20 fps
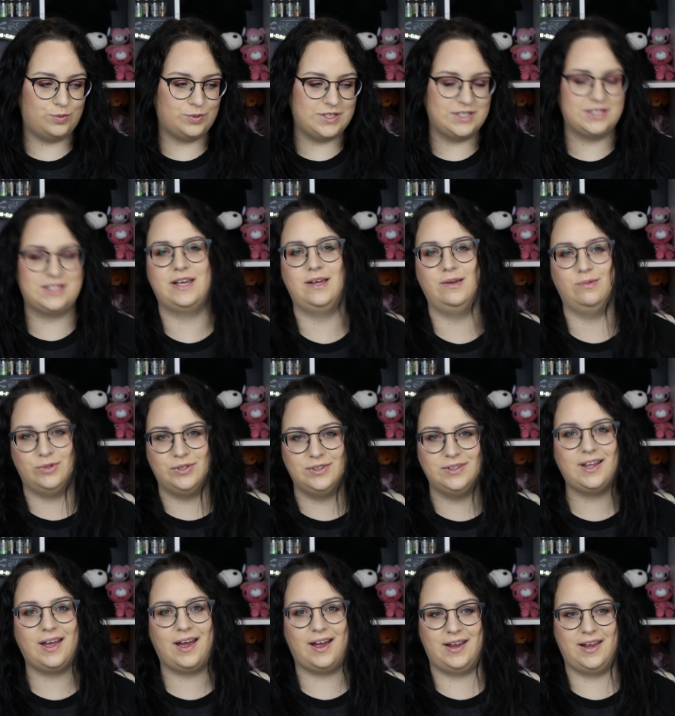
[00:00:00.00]

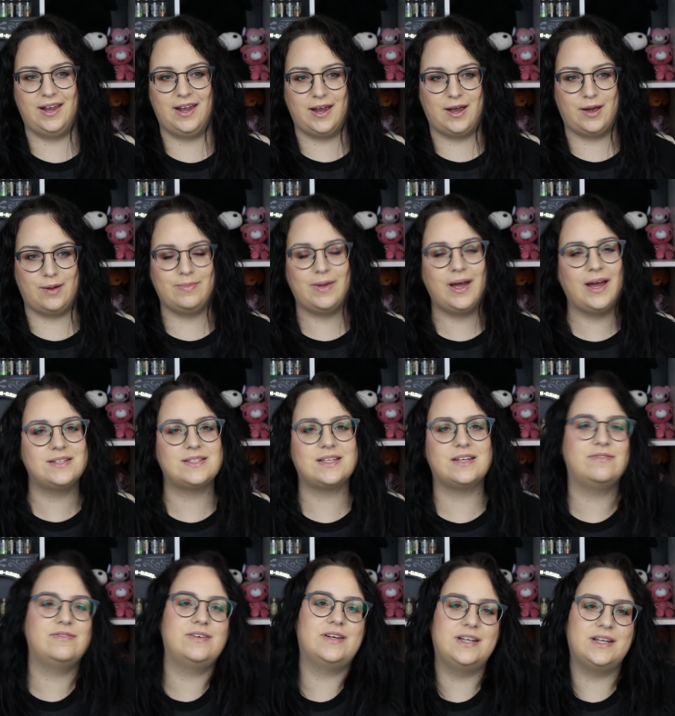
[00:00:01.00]
disabled I am, as
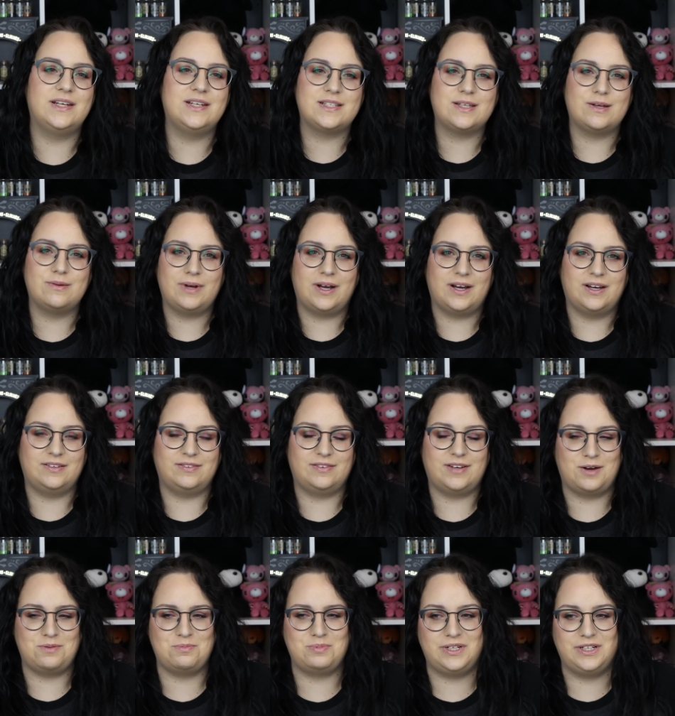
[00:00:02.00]
if it is some kind of
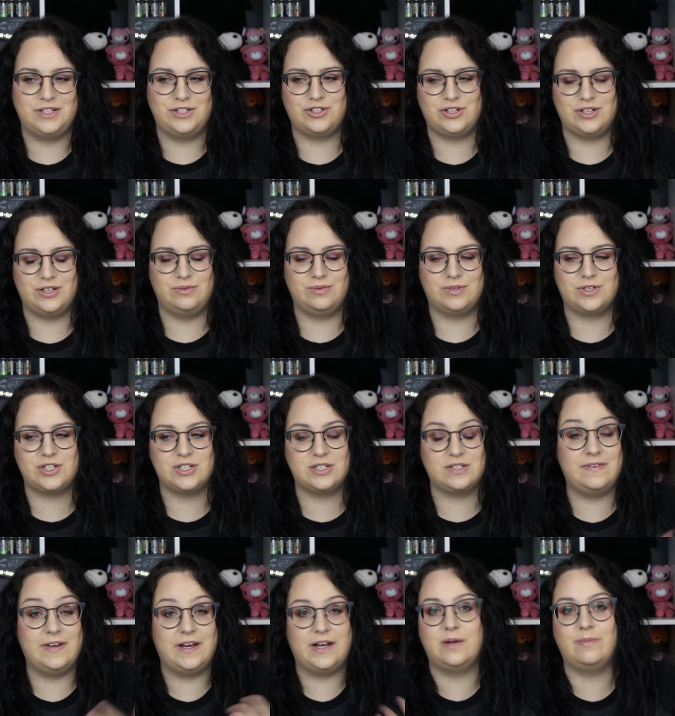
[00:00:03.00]
competition, which is
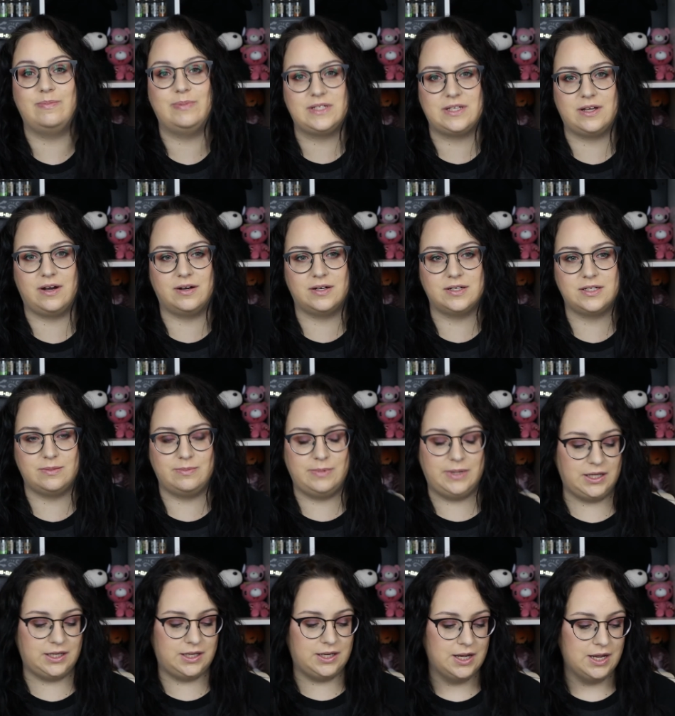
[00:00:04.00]
very bizarre to
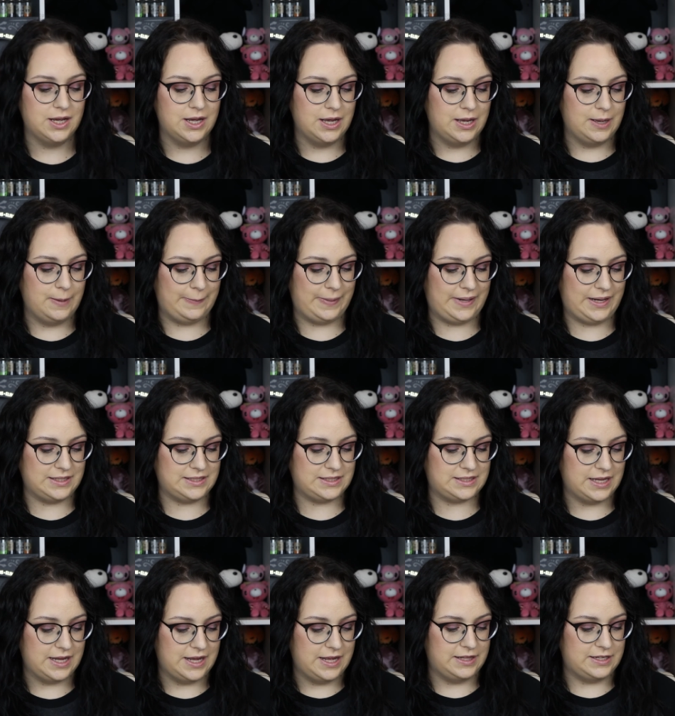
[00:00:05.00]
me because
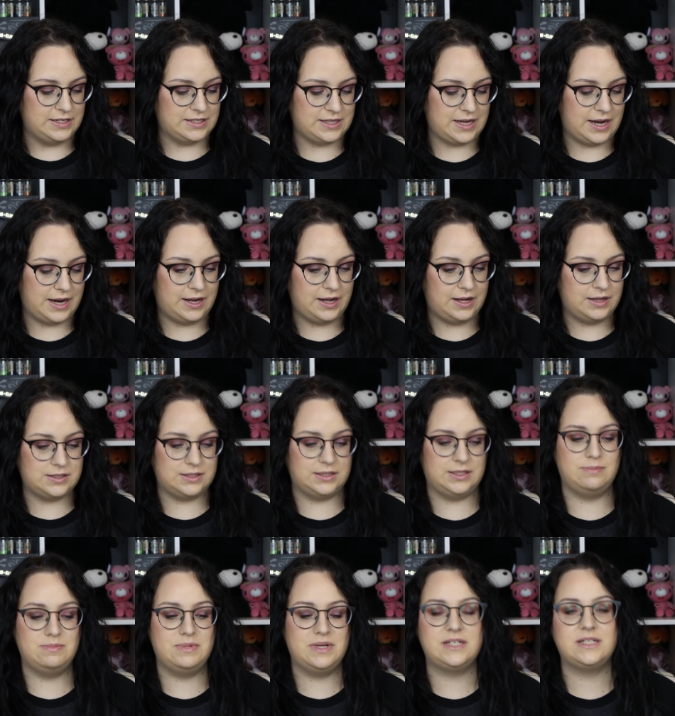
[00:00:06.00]
there's not a
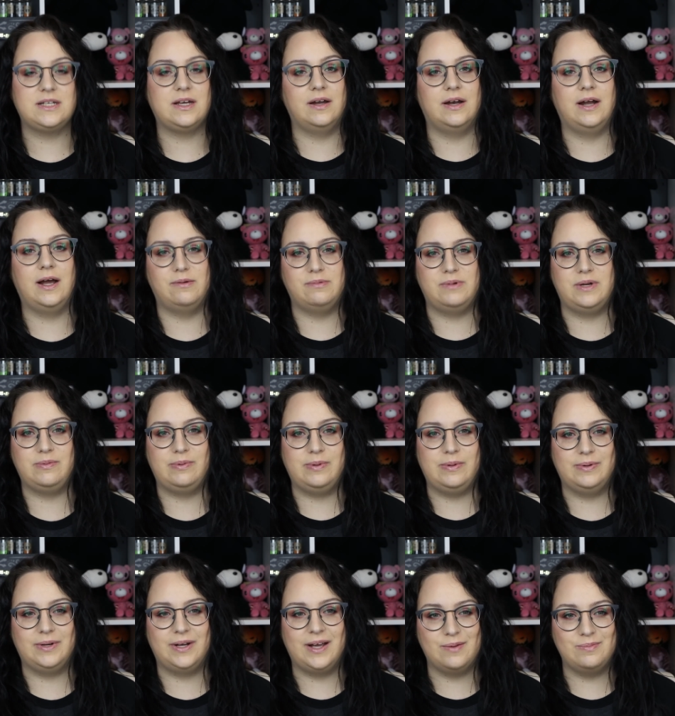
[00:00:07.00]
limit on how many
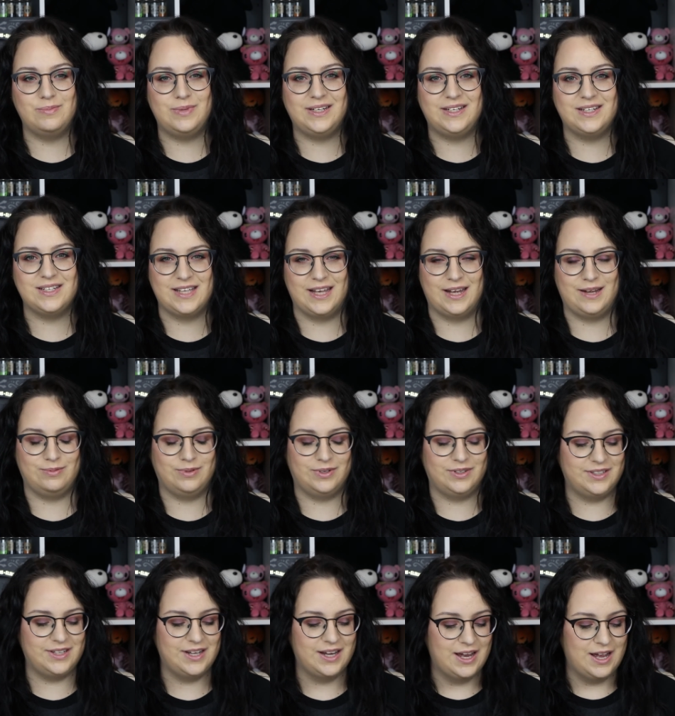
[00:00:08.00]
people can be
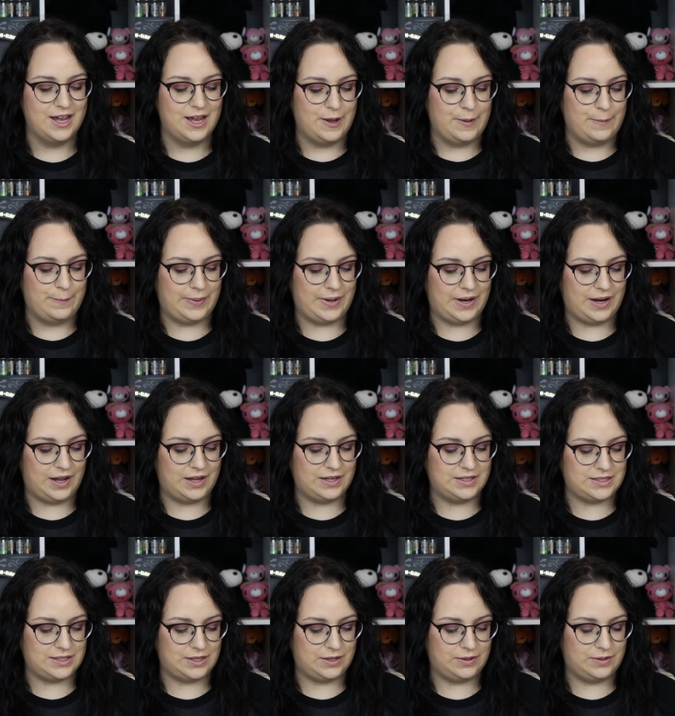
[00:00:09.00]
disabled, but
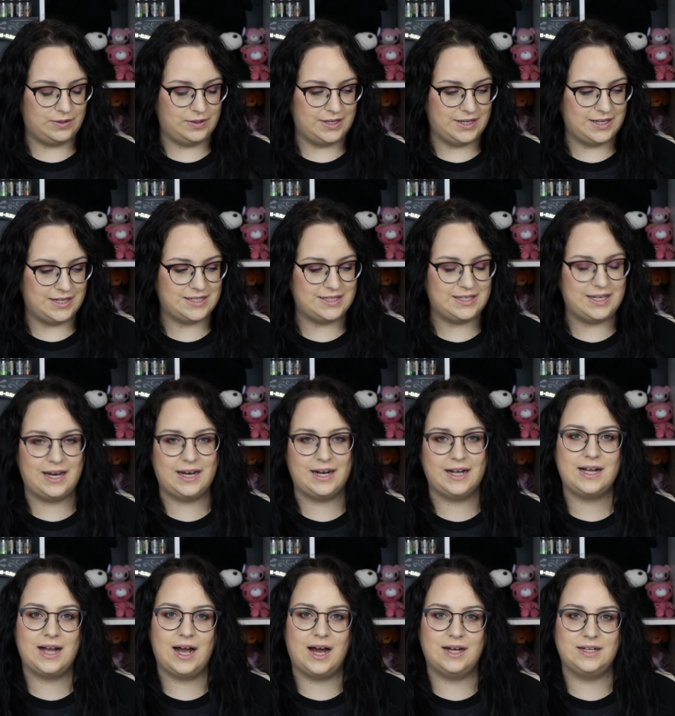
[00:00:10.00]
also it's not a
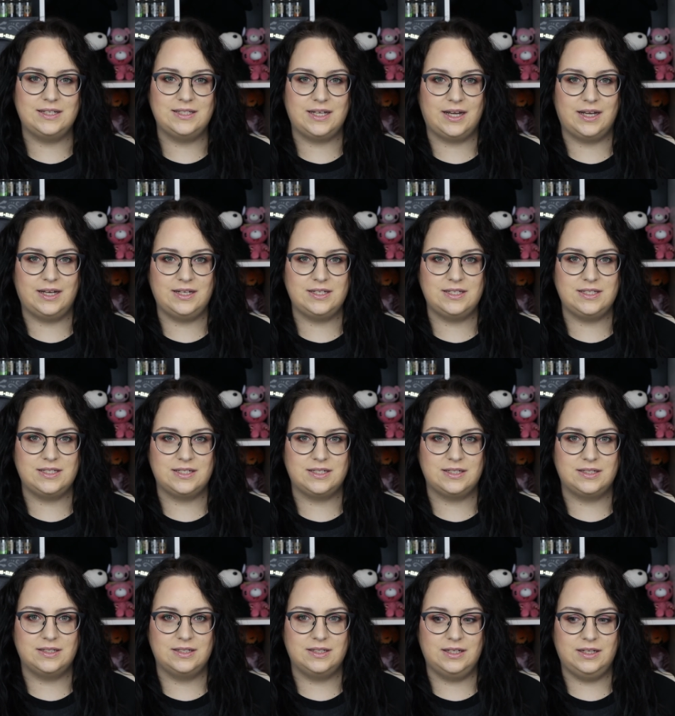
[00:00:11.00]
contest.
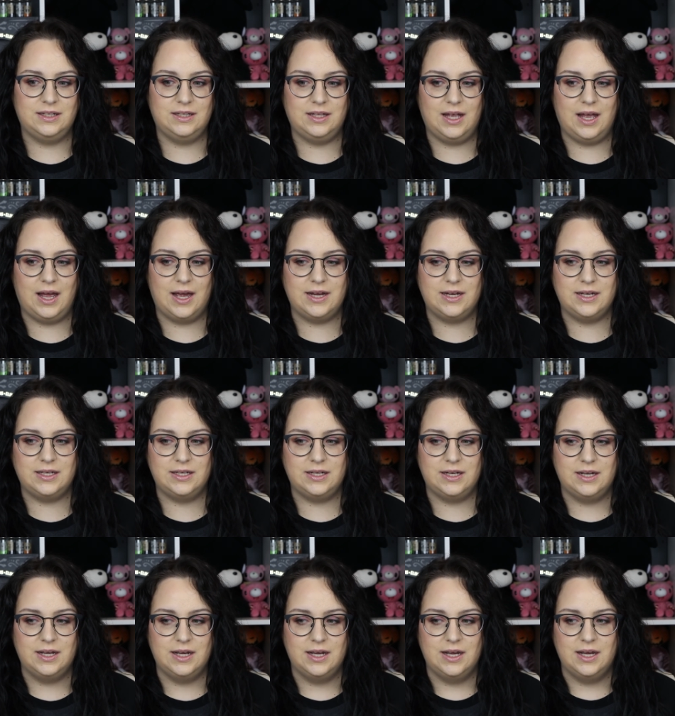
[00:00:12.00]
I
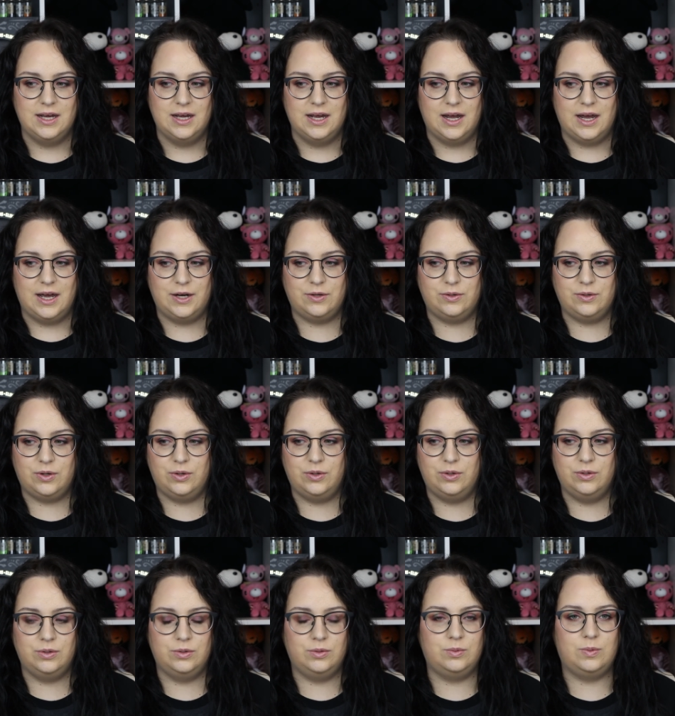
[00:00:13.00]
don't know
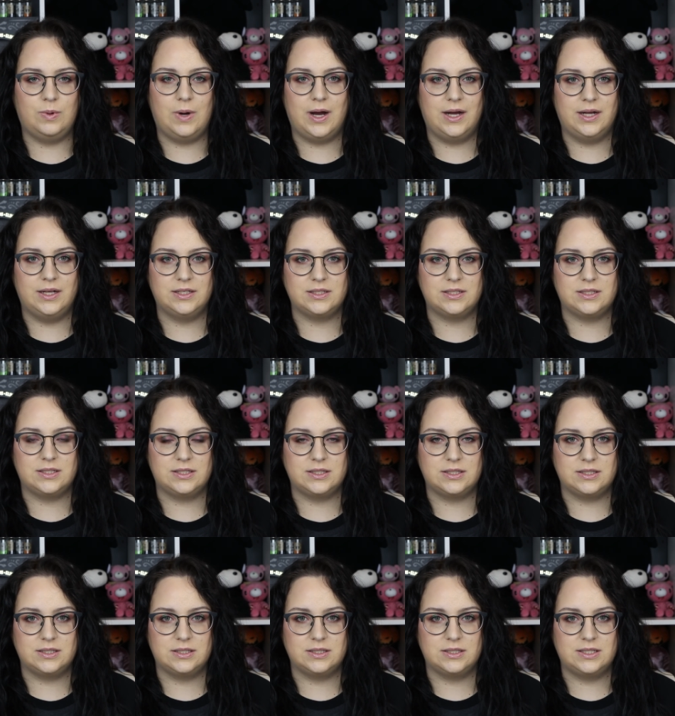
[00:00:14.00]
who
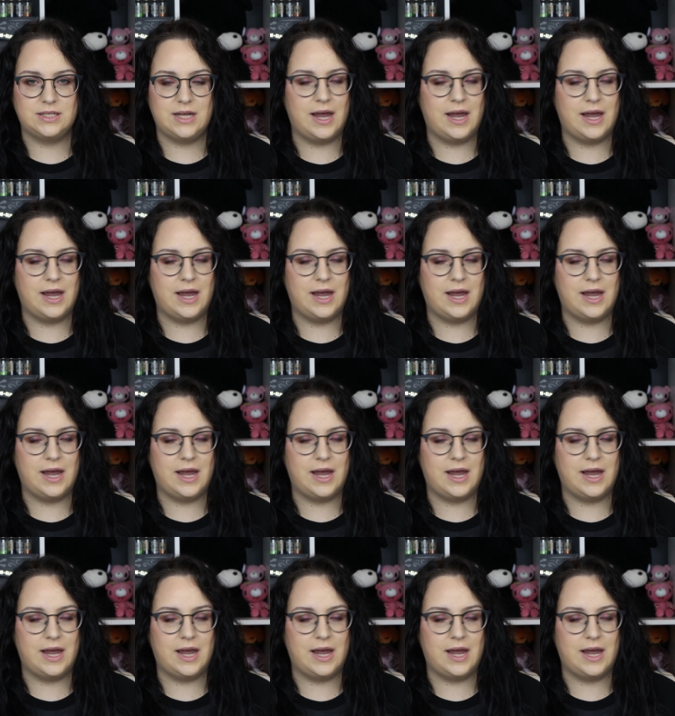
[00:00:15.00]
wants to